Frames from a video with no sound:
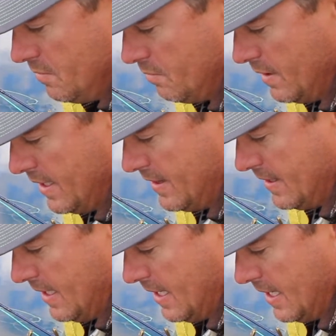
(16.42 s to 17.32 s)

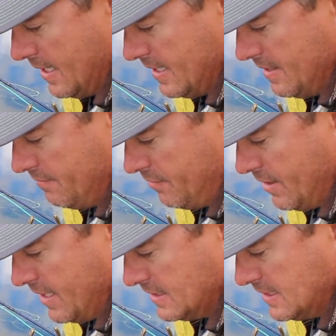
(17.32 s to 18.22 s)
with nymph
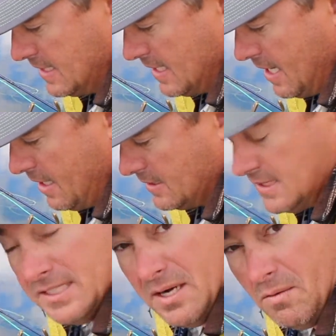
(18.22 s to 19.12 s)
rigs on
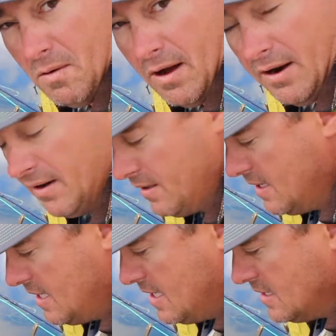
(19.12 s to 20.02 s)
still water.
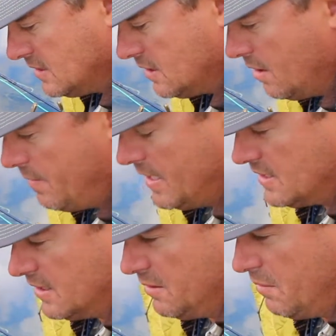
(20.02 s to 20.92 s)
So
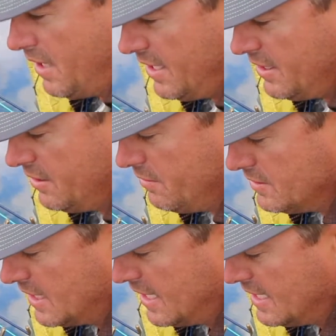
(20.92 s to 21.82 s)
basically what I do
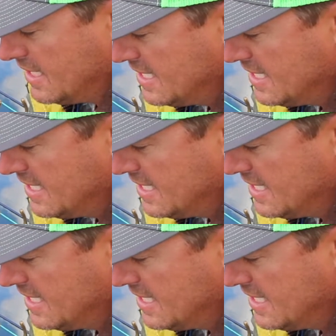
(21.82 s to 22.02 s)
is I